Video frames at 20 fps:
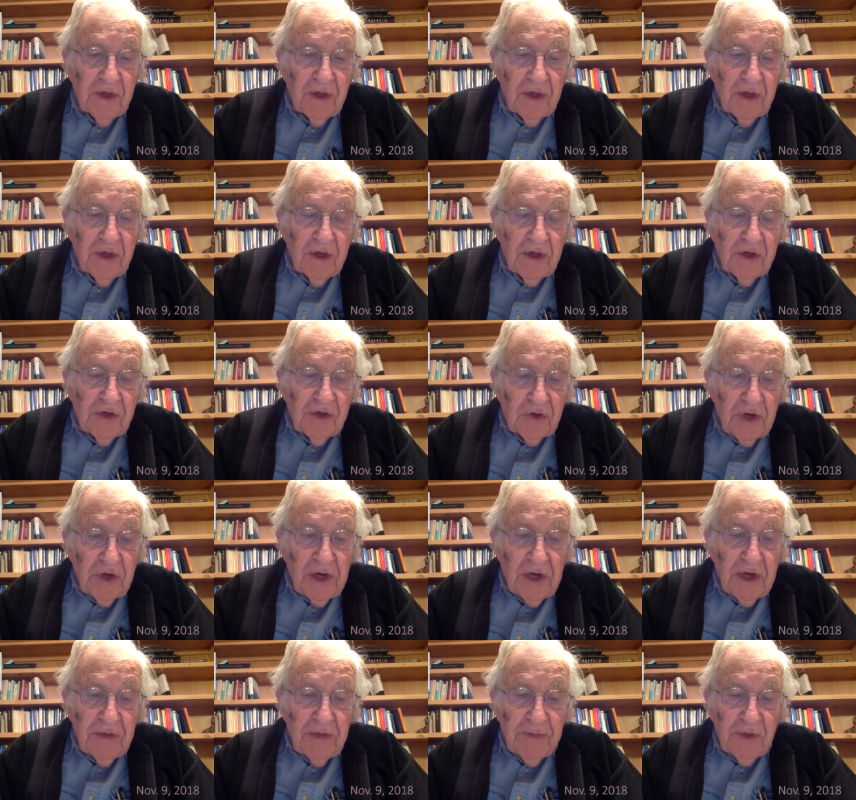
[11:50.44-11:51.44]
Should
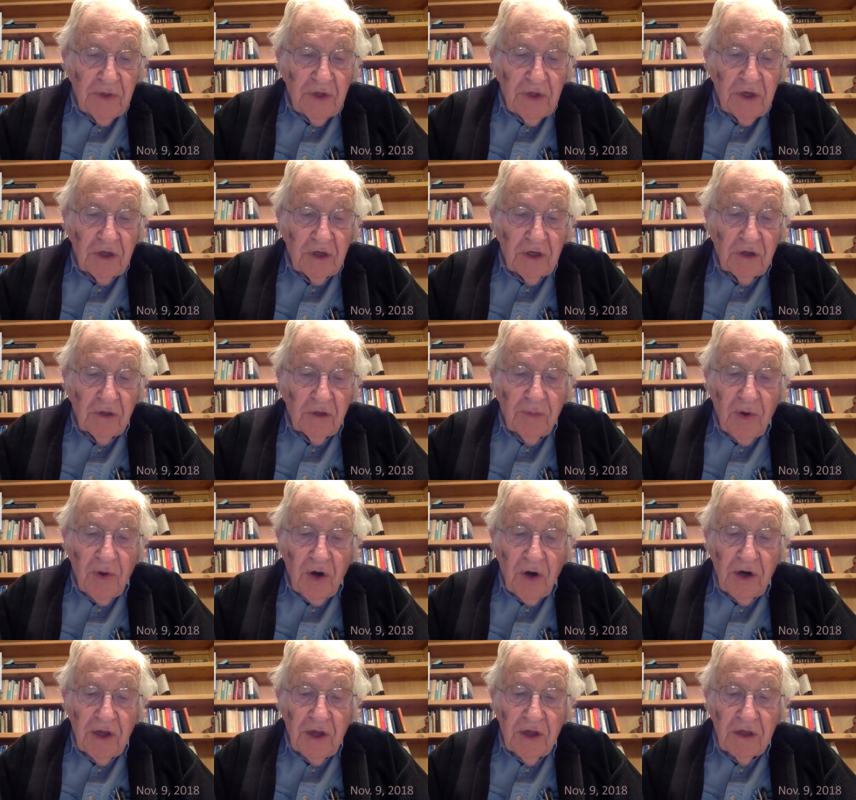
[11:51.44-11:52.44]
any political
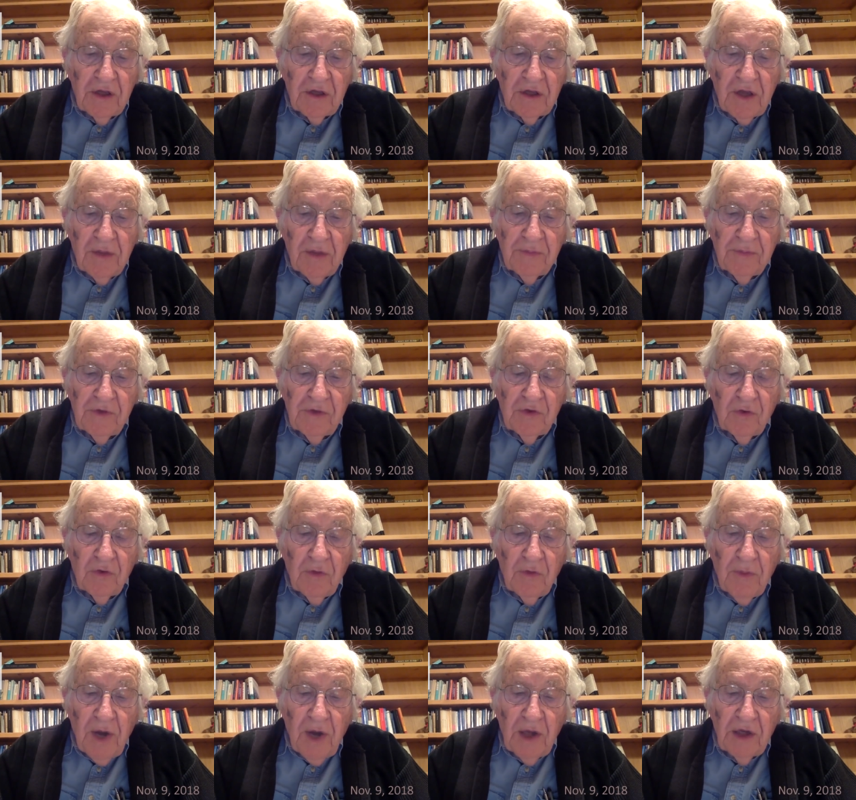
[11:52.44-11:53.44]
party attempt to
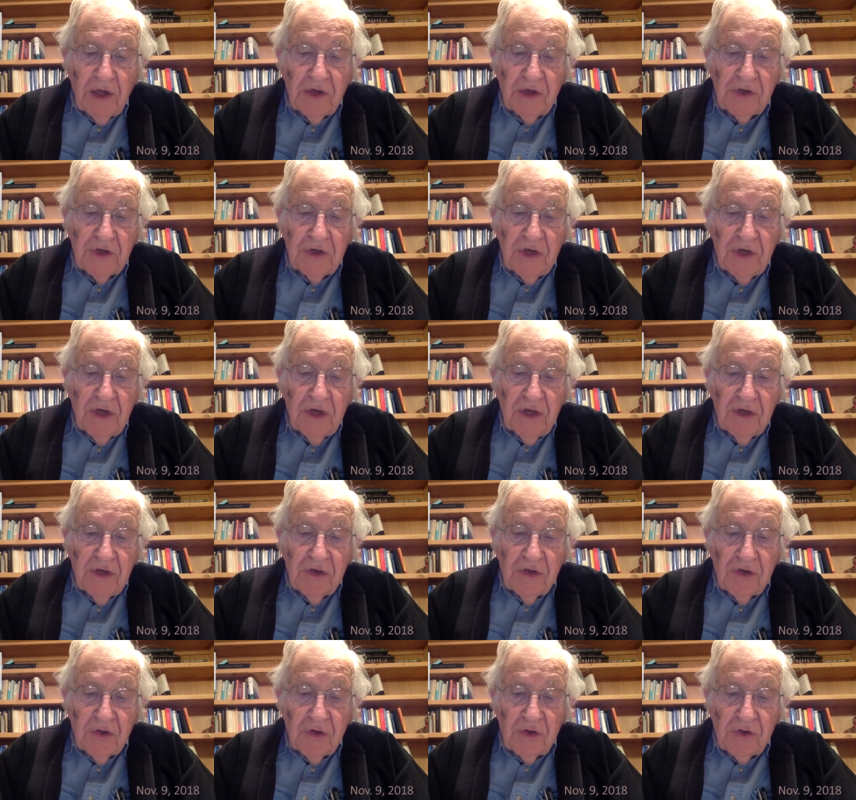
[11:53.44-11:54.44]
abolish
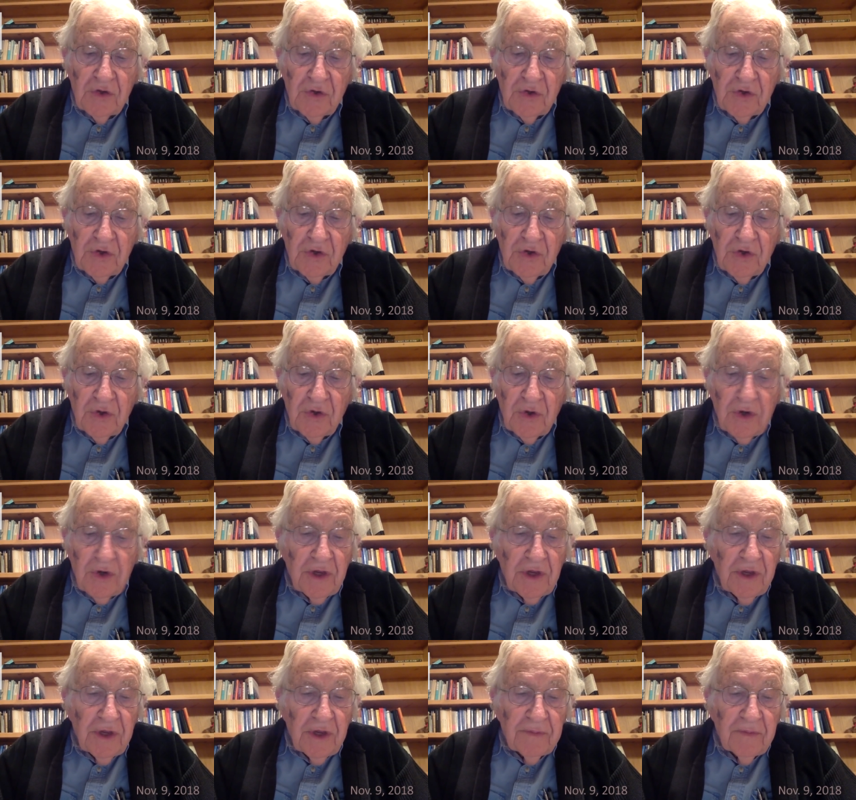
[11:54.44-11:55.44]
Social
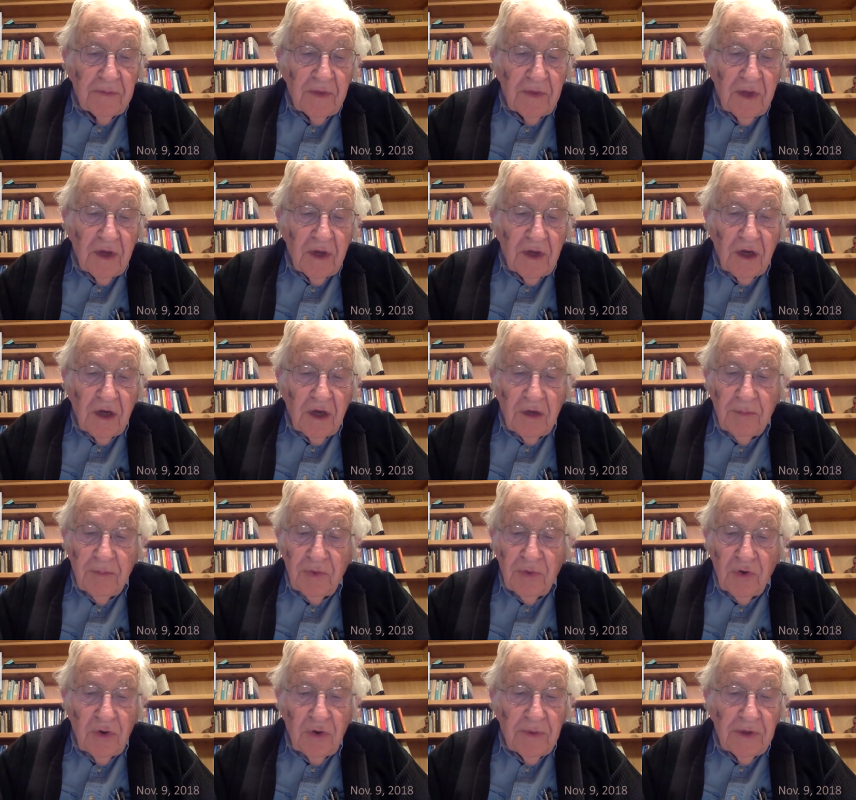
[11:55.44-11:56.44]
Security,
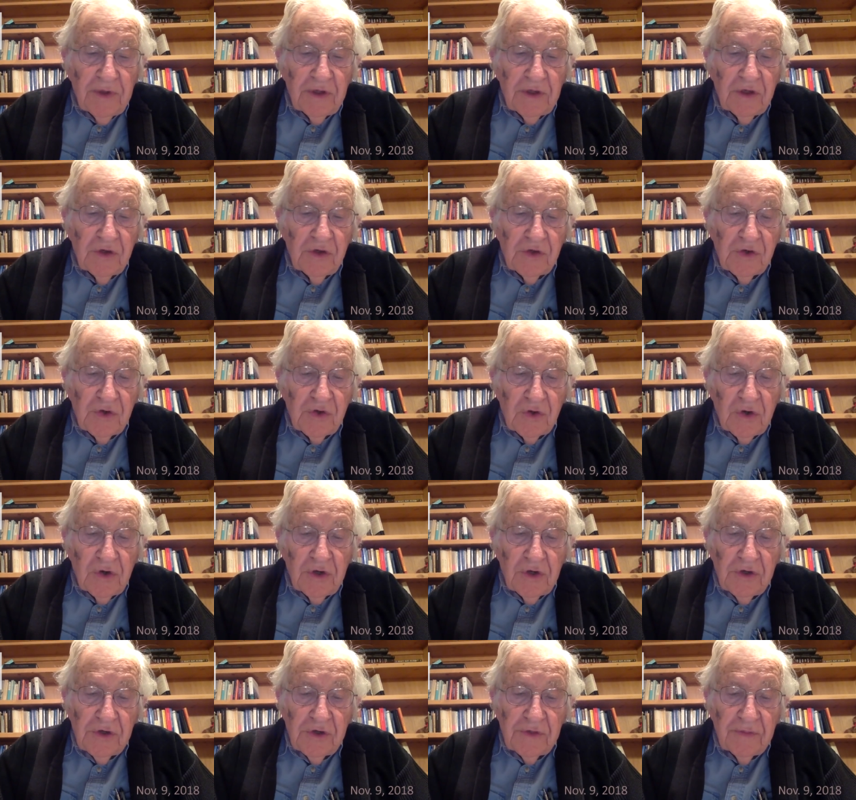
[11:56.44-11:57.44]
unemployment
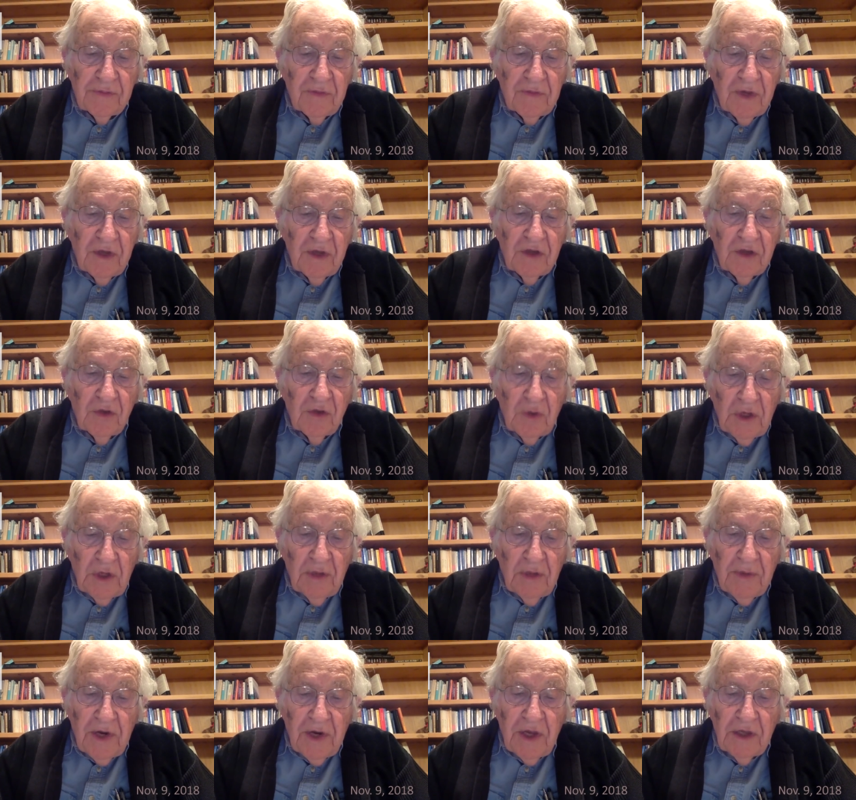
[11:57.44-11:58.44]
insurance, to
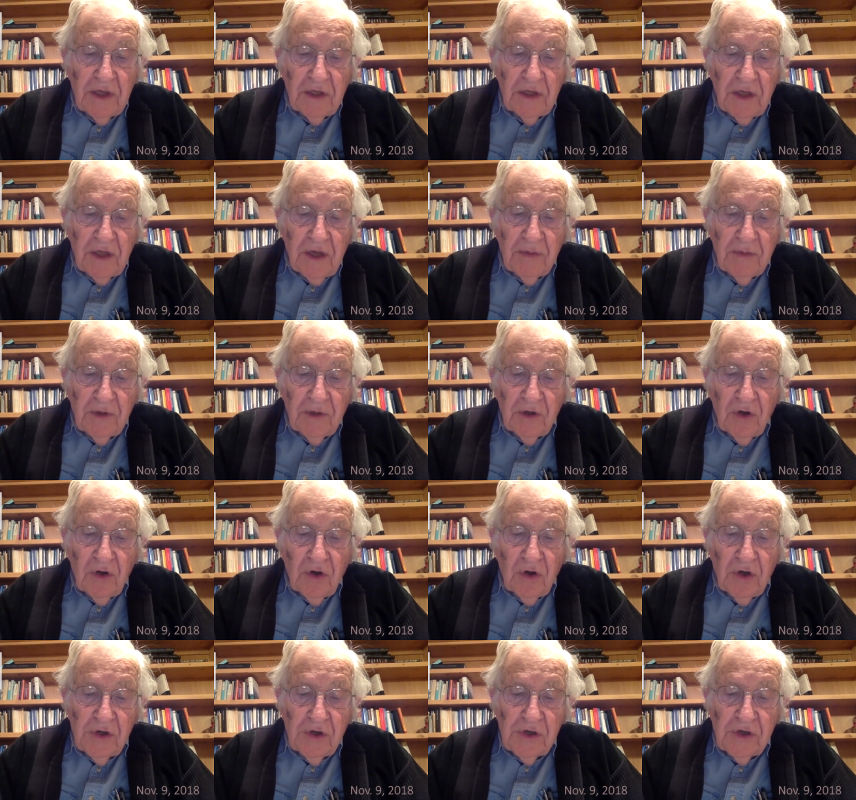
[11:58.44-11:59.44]
eliminate labor
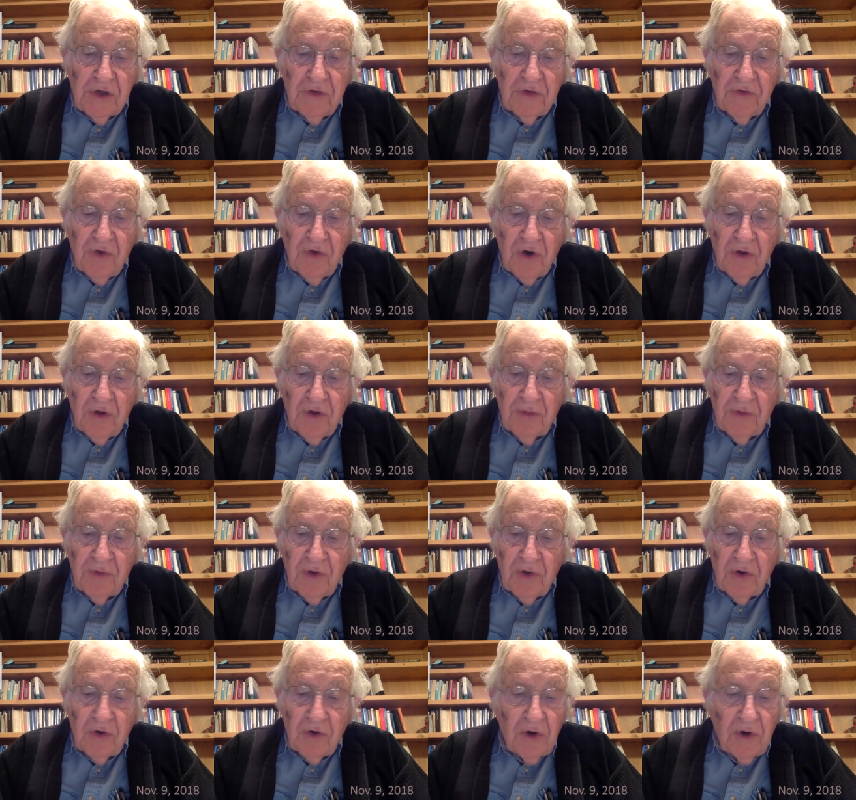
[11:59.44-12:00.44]
laws and farm
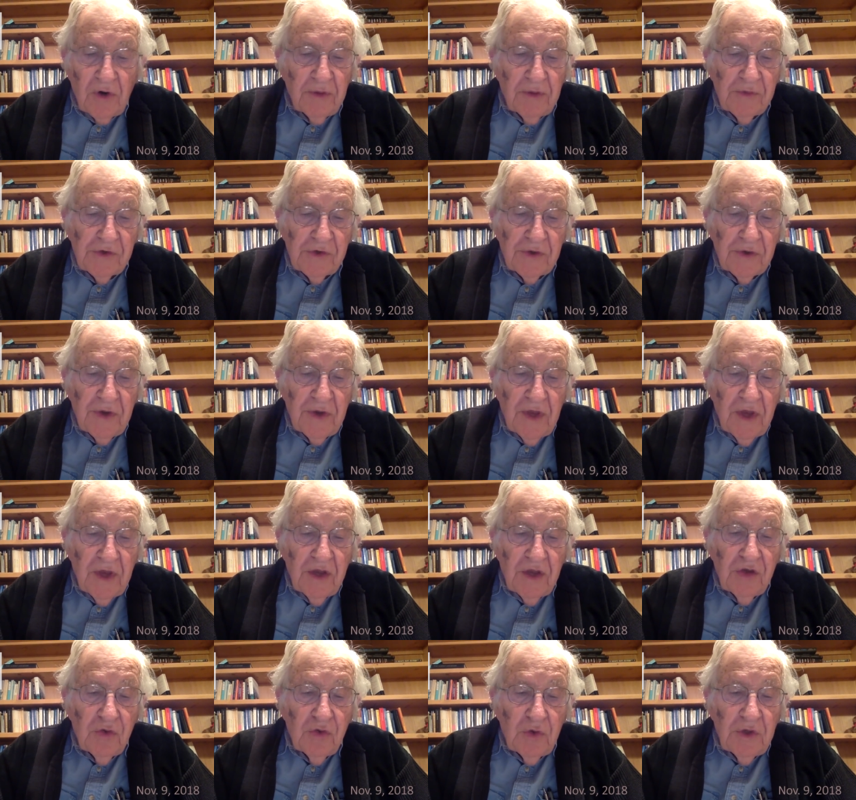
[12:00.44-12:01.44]
programs,
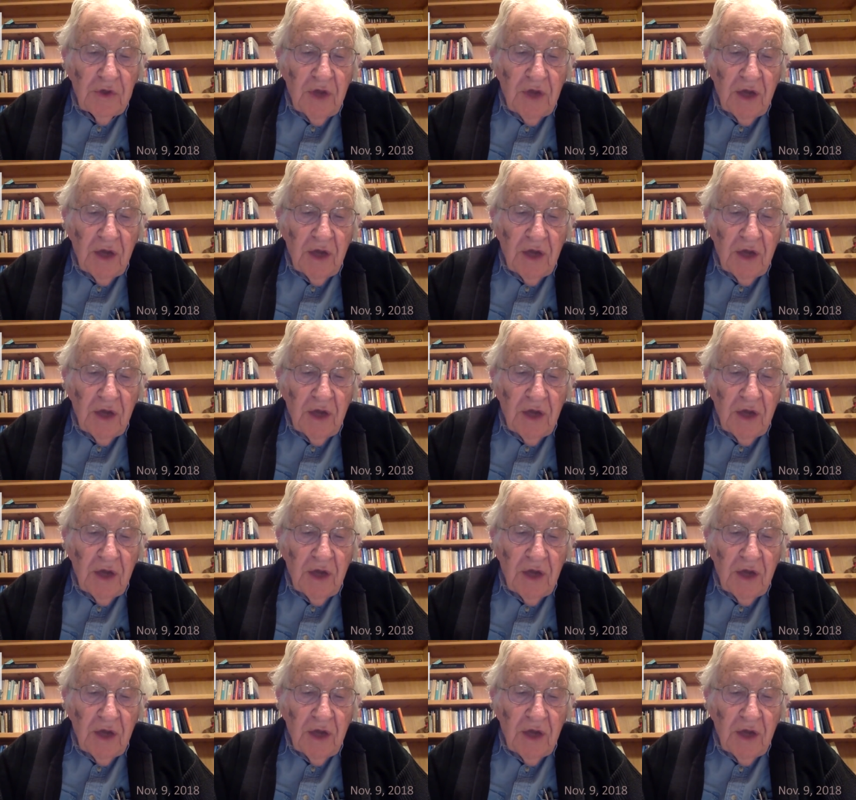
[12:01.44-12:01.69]
you would not